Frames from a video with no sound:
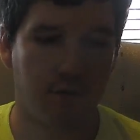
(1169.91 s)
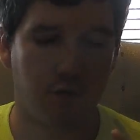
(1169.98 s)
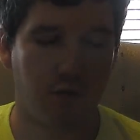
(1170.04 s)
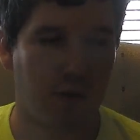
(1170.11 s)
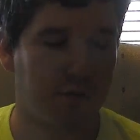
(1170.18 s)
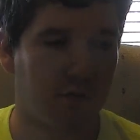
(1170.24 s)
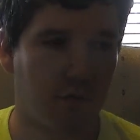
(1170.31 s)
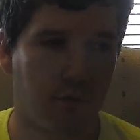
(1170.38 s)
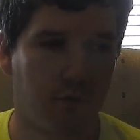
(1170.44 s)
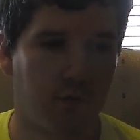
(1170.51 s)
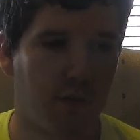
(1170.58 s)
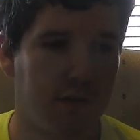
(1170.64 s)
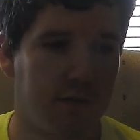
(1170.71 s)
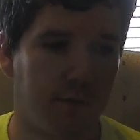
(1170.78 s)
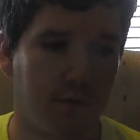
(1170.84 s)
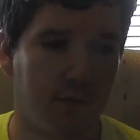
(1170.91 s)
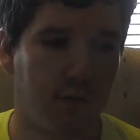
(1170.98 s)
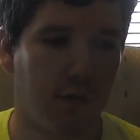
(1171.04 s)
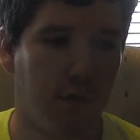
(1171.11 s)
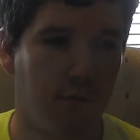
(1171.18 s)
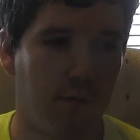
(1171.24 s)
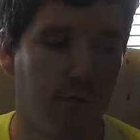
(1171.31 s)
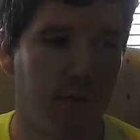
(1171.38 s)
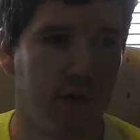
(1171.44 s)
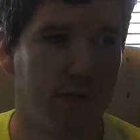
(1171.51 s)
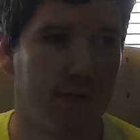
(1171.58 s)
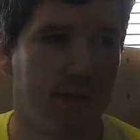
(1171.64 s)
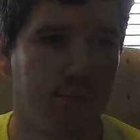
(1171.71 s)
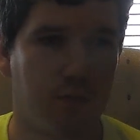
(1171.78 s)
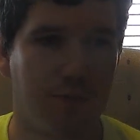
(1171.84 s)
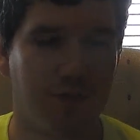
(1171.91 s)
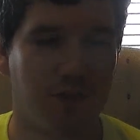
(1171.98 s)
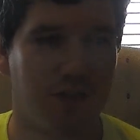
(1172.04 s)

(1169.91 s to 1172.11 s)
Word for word: Traps with Tracer, uh, is pretty